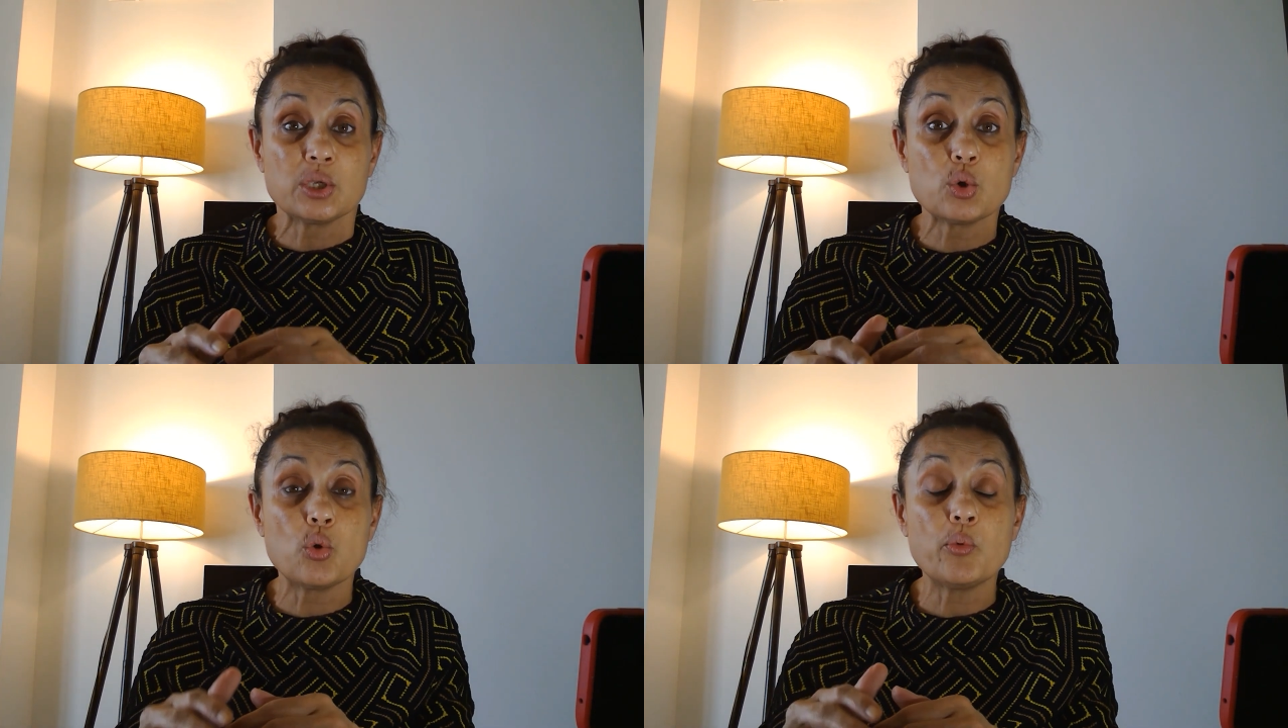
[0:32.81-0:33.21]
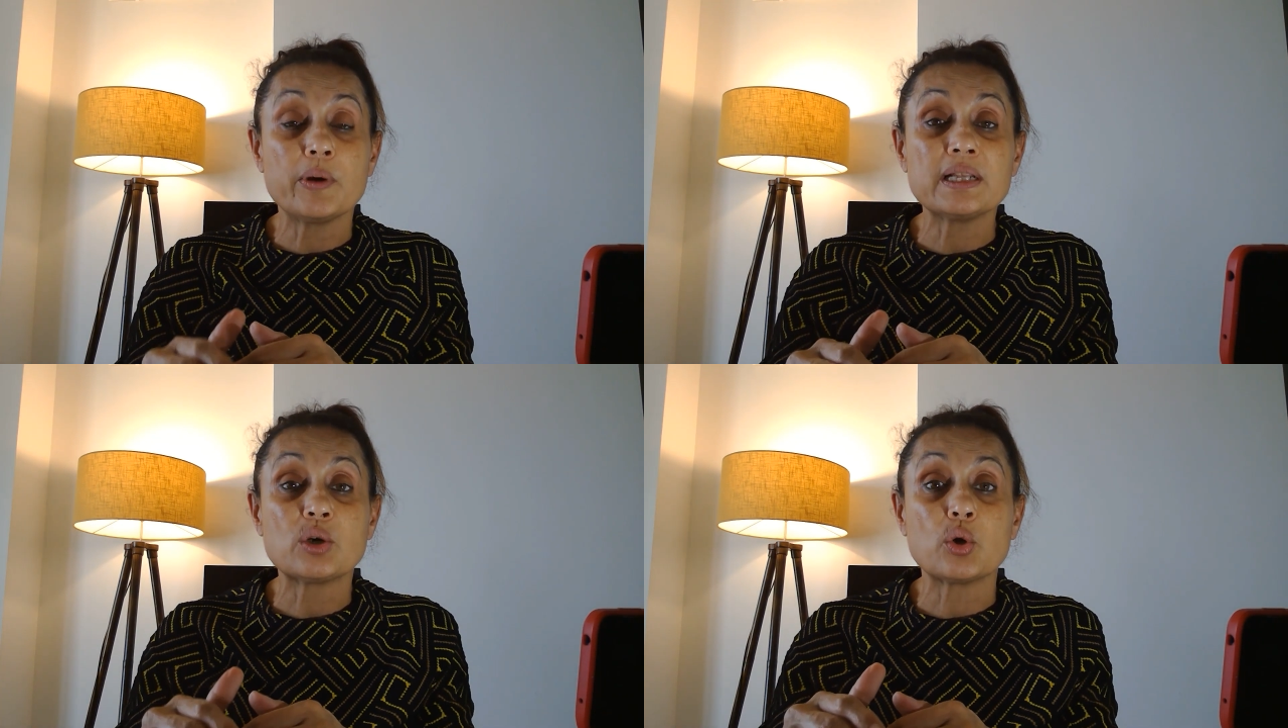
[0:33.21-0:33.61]
you
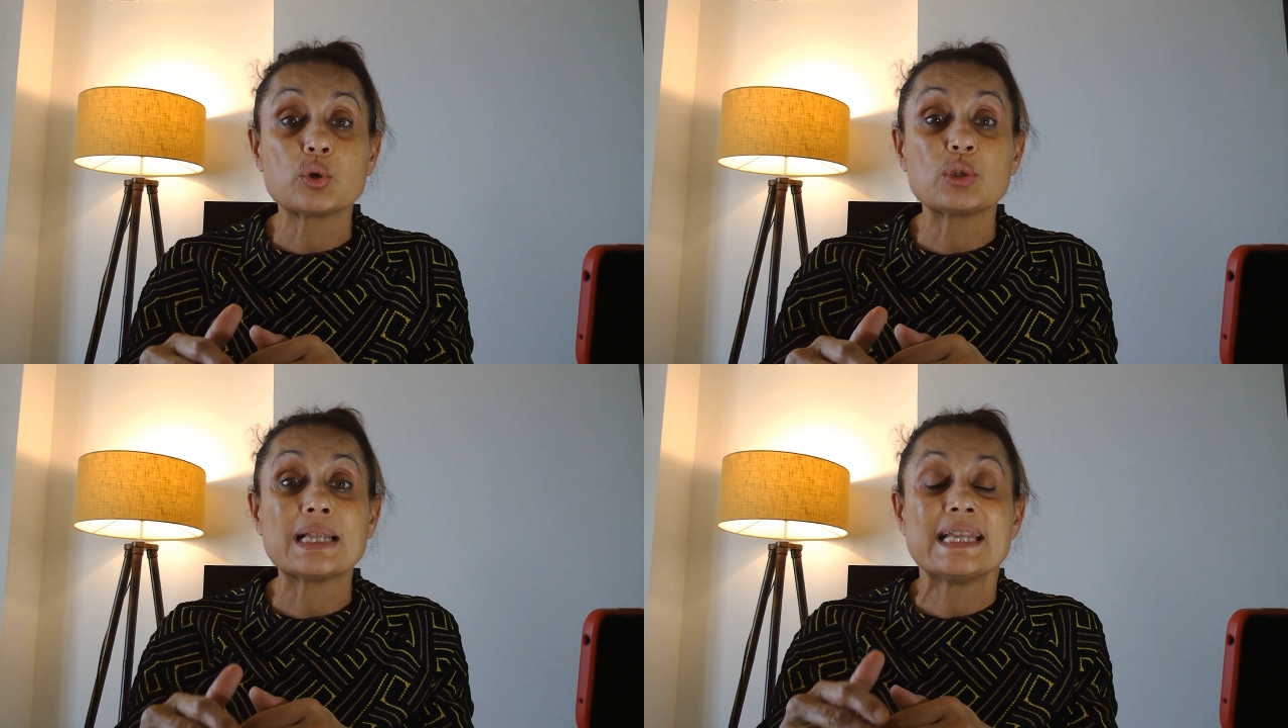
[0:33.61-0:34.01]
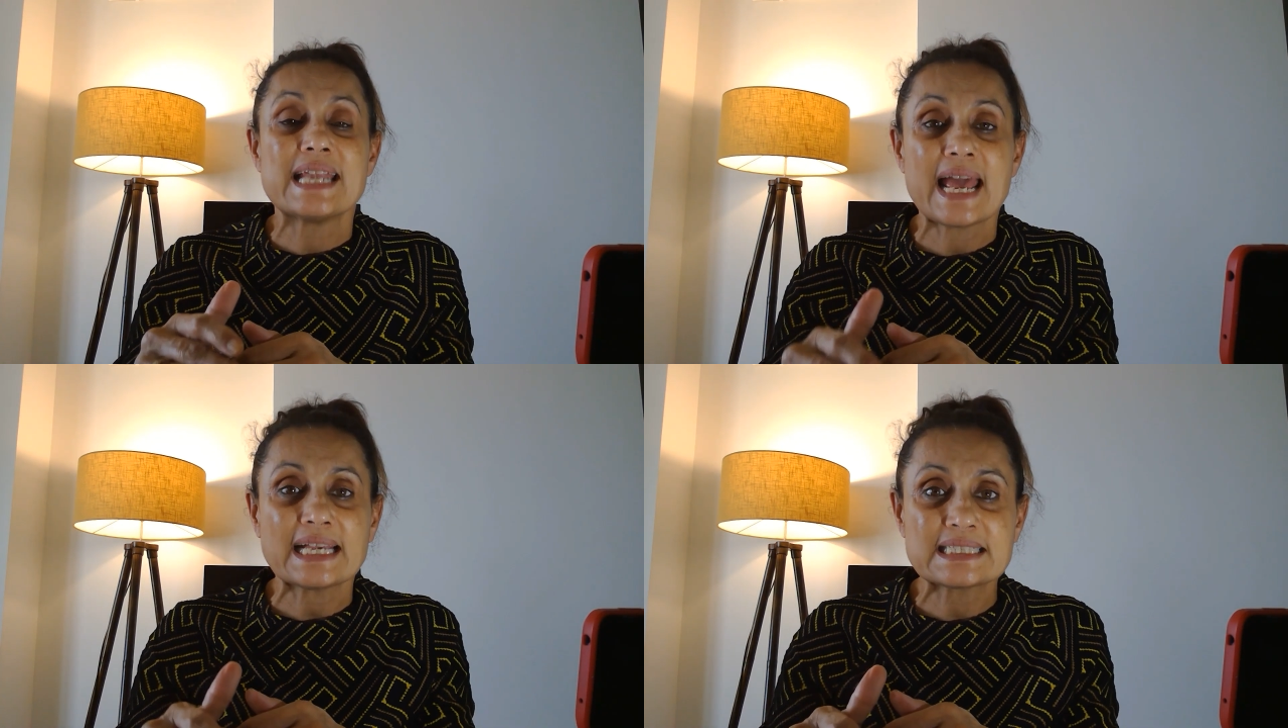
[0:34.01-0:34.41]
will go to the
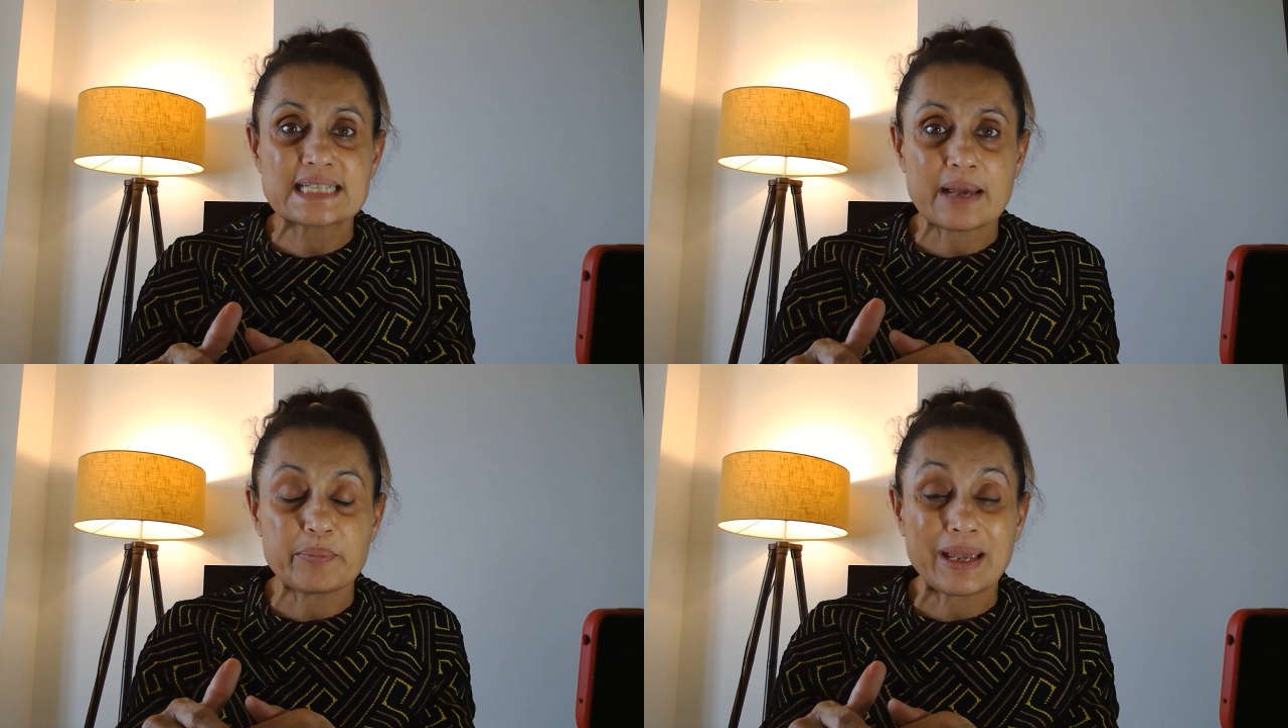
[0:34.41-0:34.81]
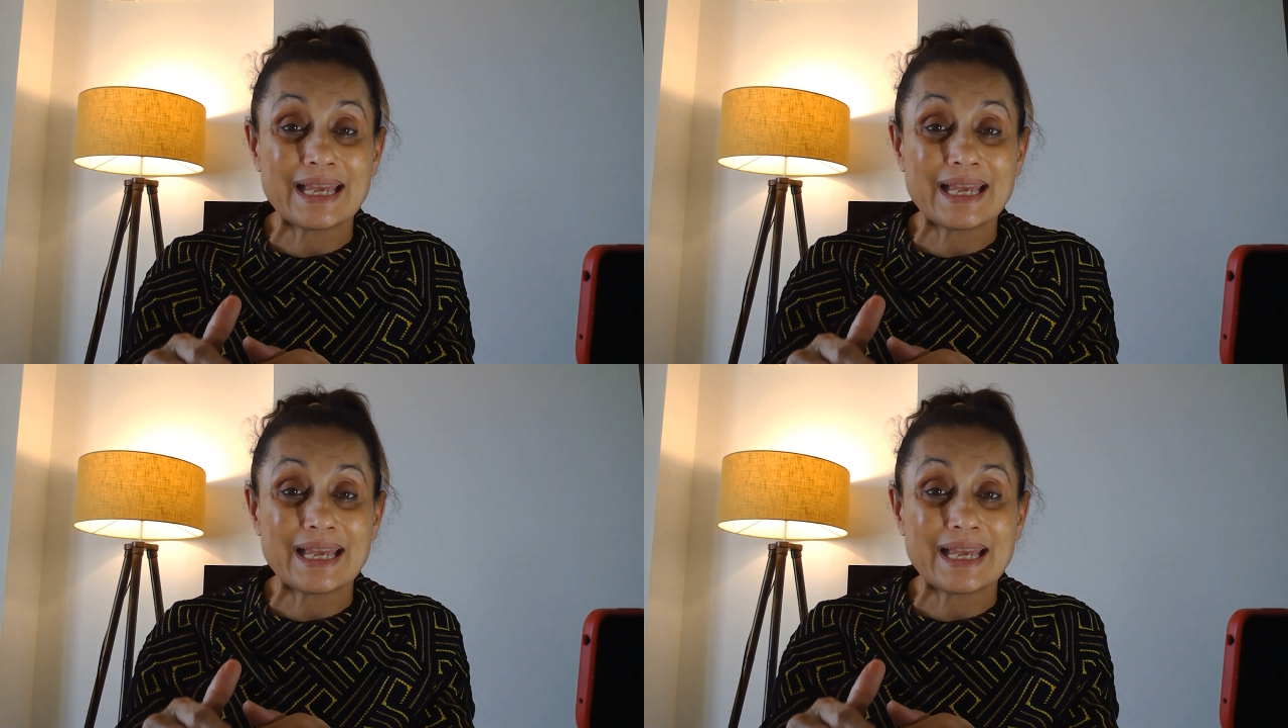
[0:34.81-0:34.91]
next step